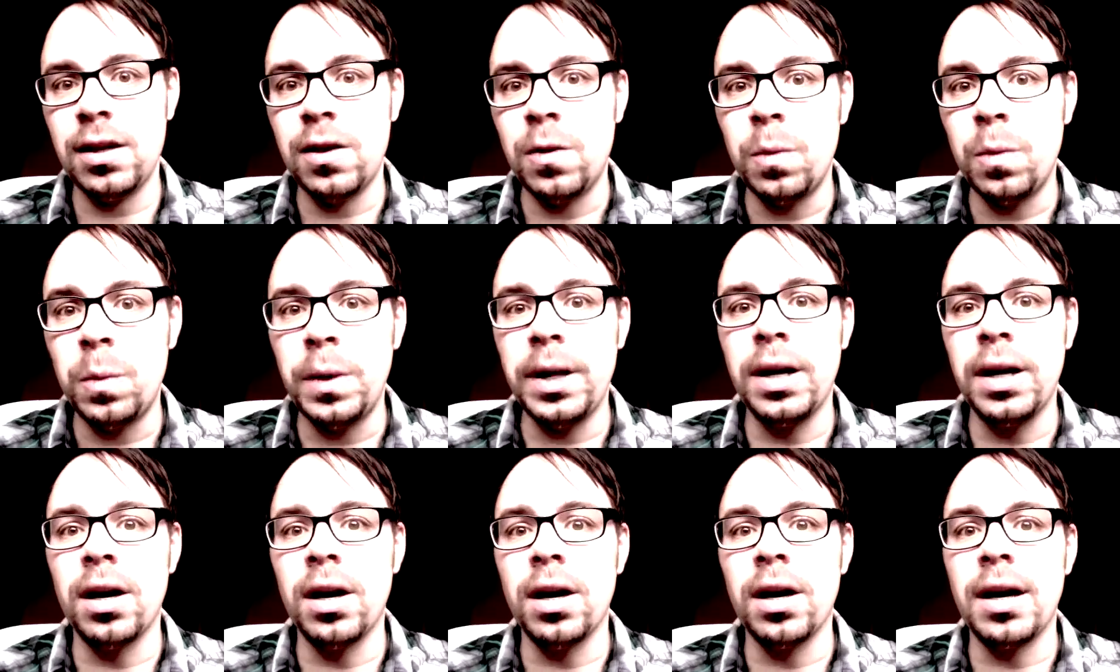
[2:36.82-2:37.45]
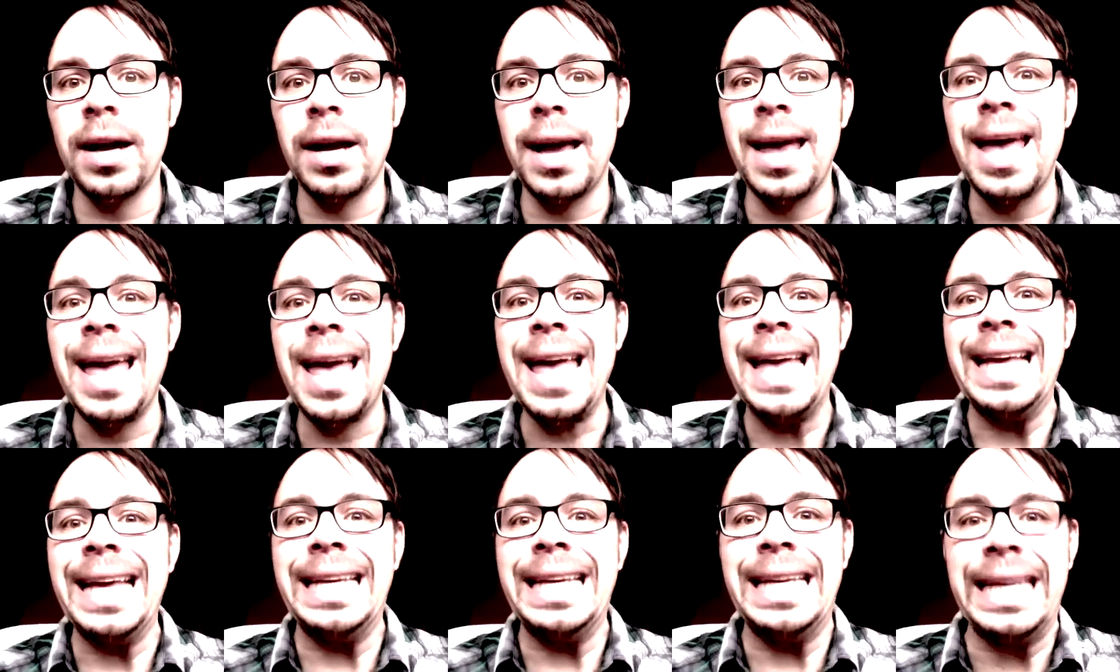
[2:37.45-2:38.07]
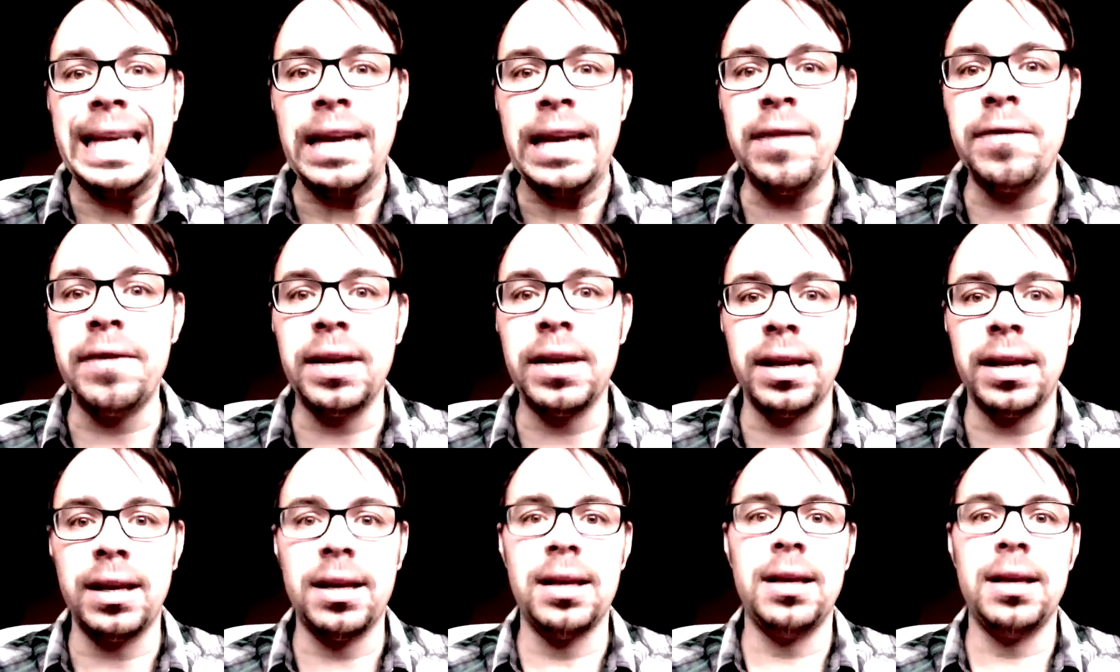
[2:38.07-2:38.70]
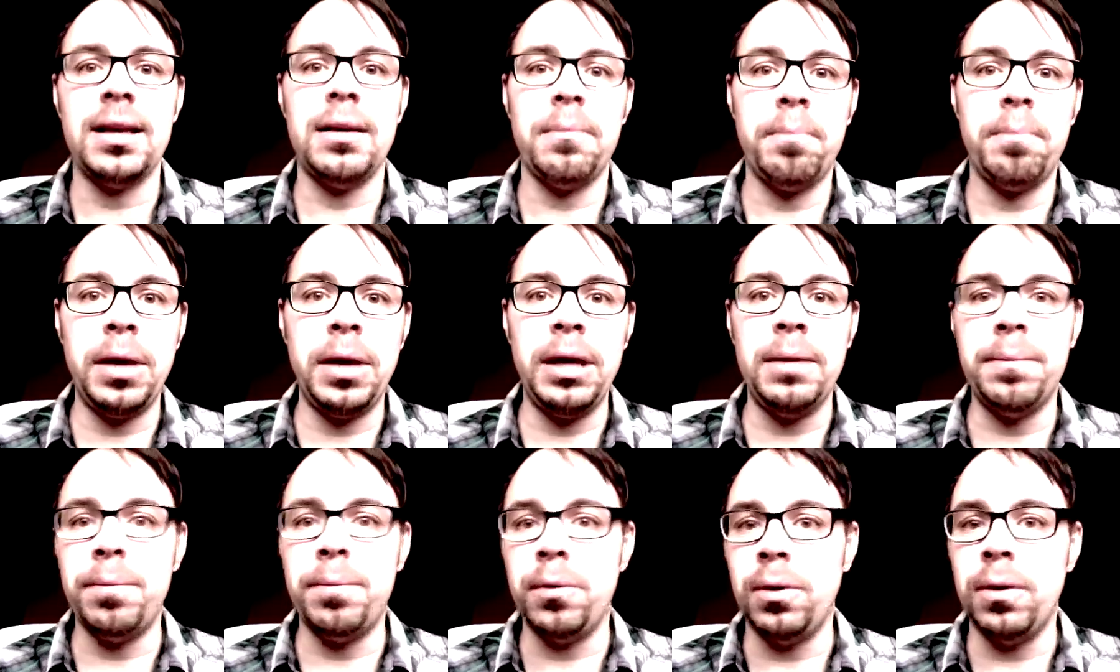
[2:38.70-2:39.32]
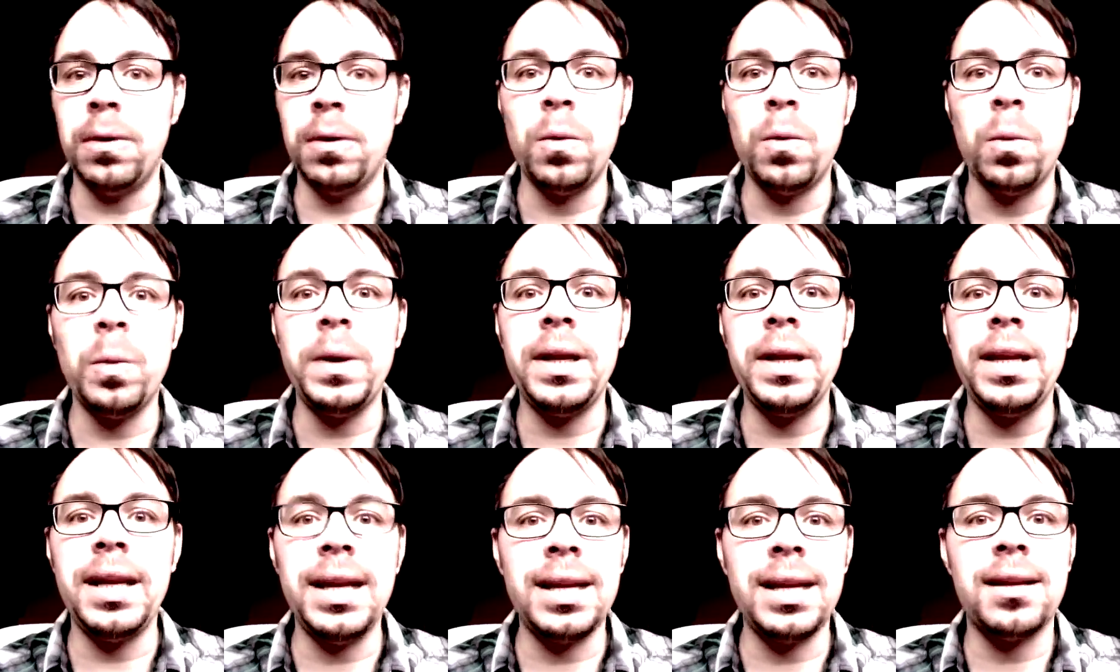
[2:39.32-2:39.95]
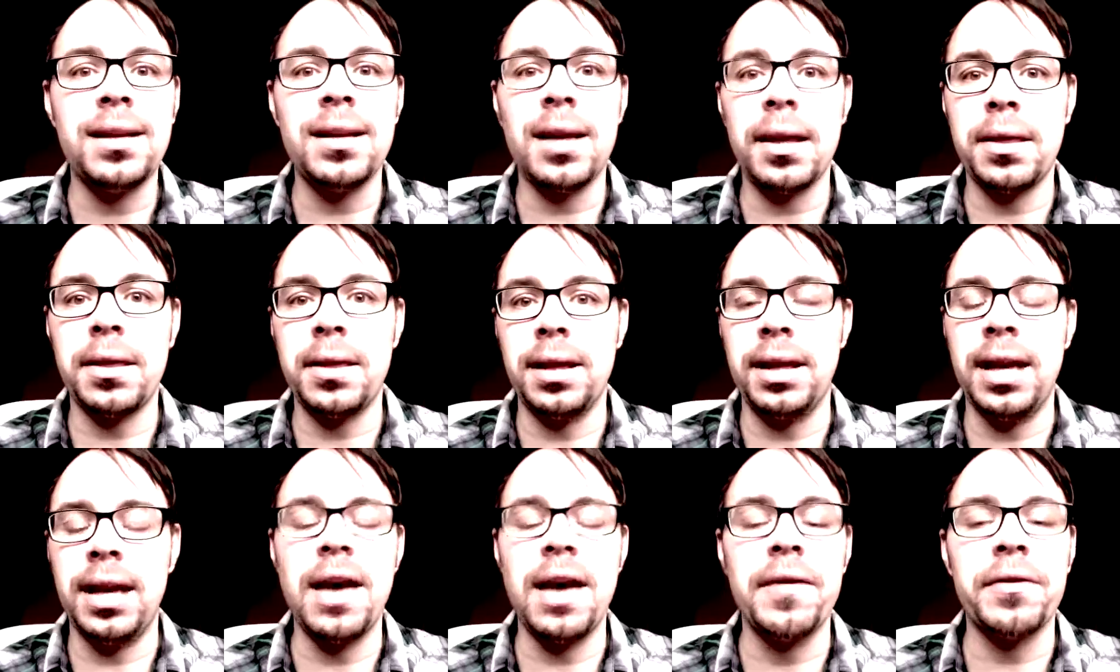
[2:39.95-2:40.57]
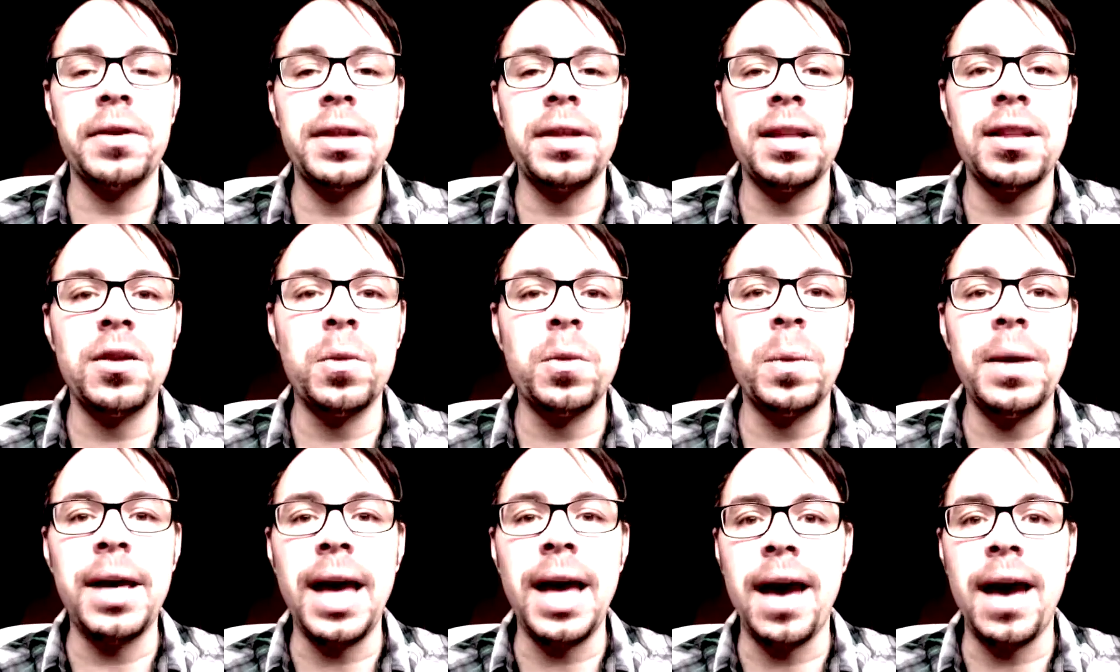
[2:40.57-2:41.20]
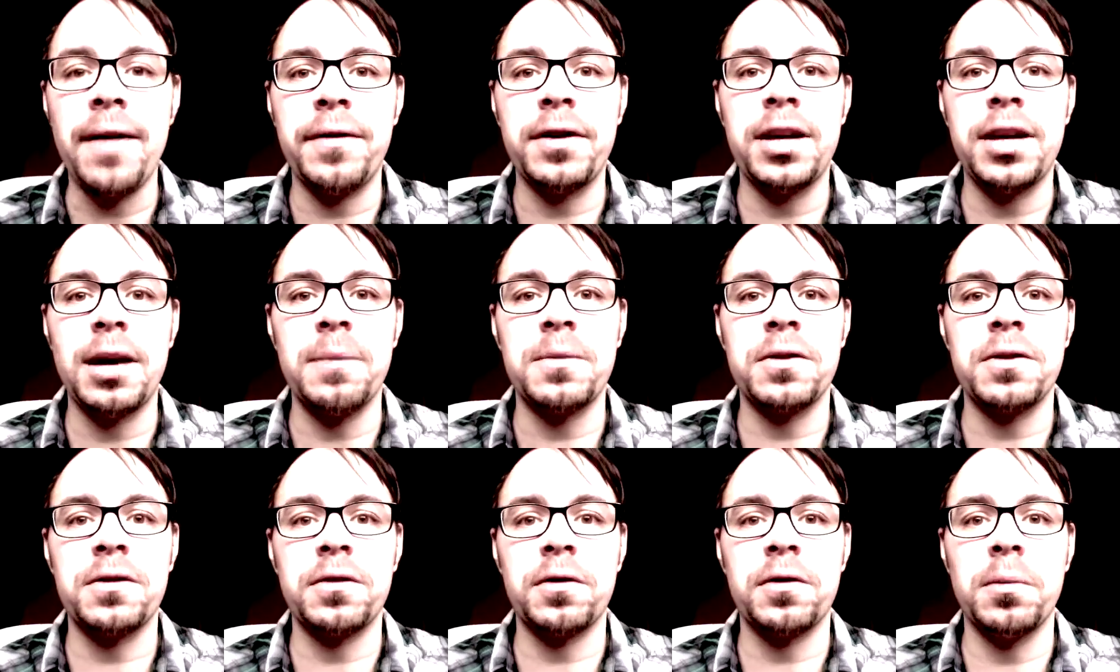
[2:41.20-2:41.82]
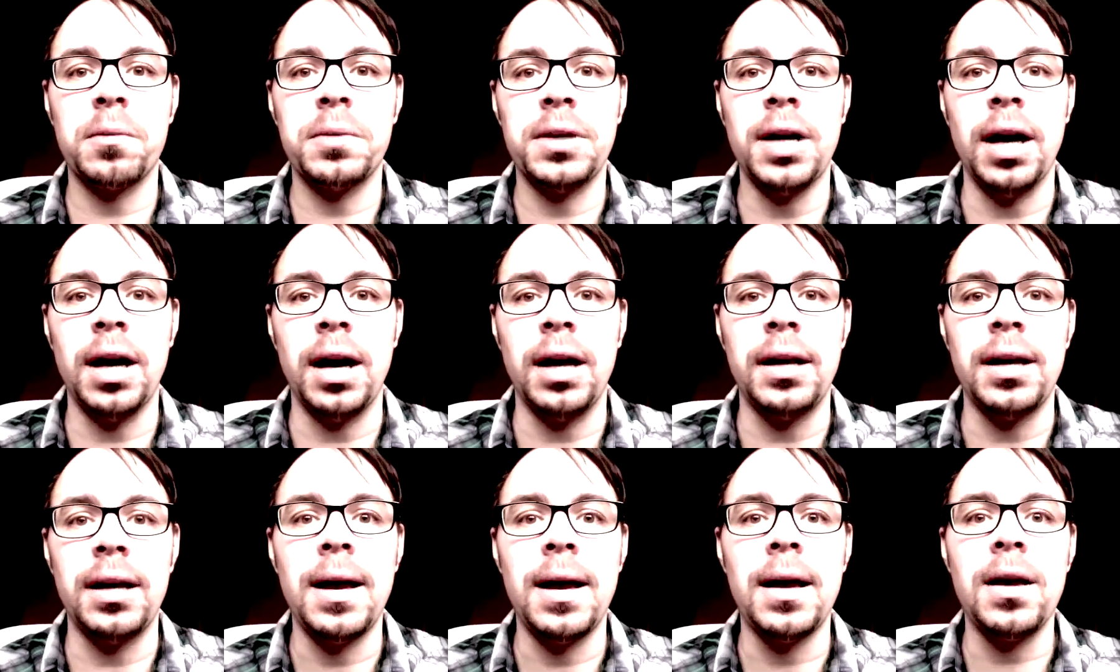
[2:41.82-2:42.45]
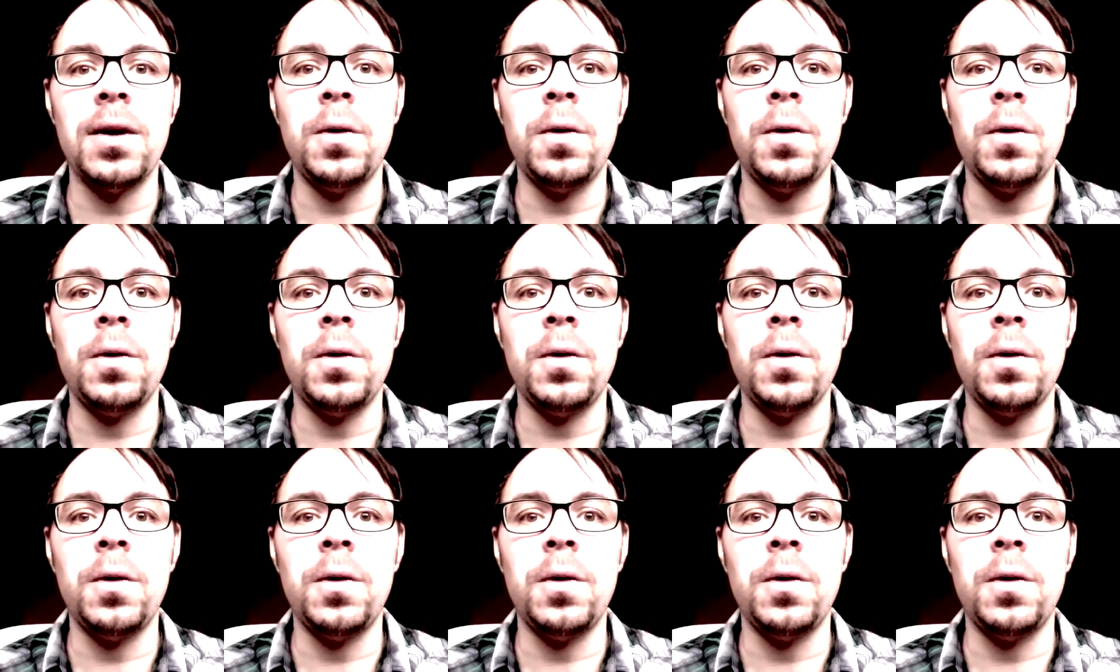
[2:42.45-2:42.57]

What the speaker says: We are a giving people. We need nothing. Everything that we have comes from God.